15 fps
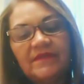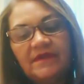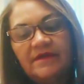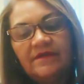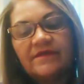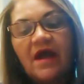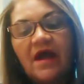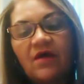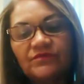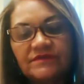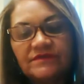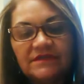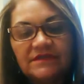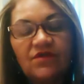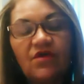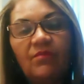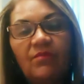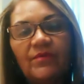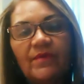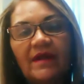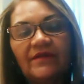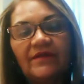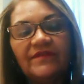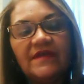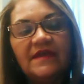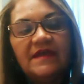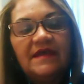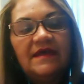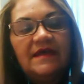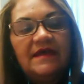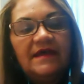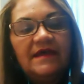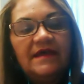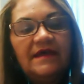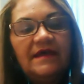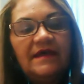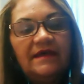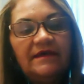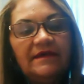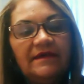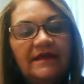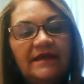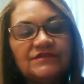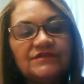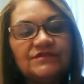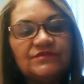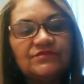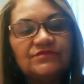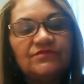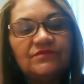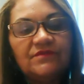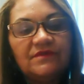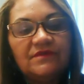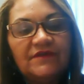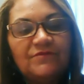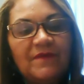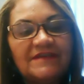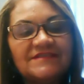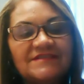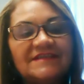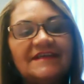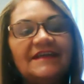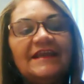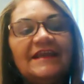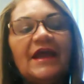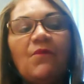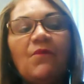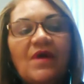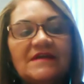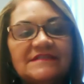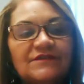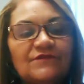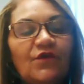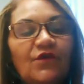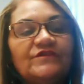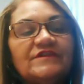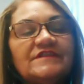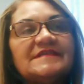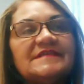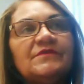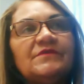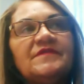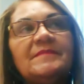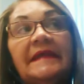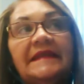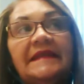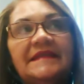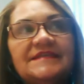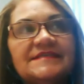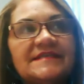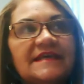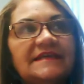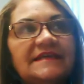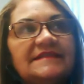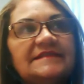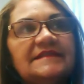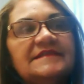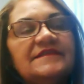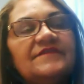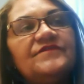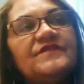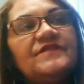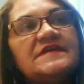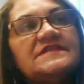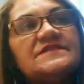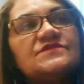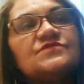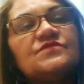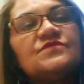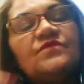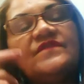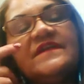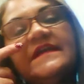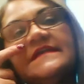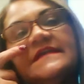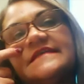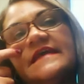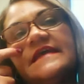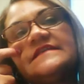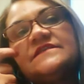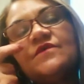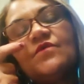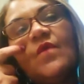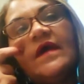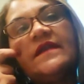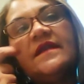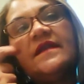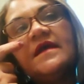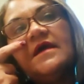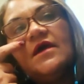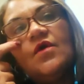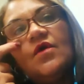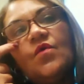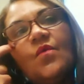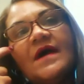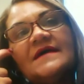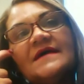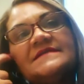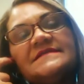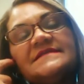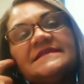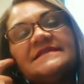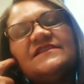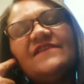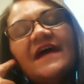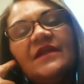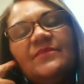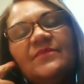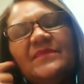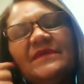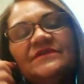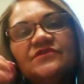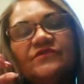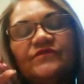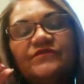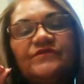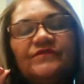around the Commonwealth. As you have mentioned earlier, I was involved in some of them. I initiated it. The first very exciting one was the development of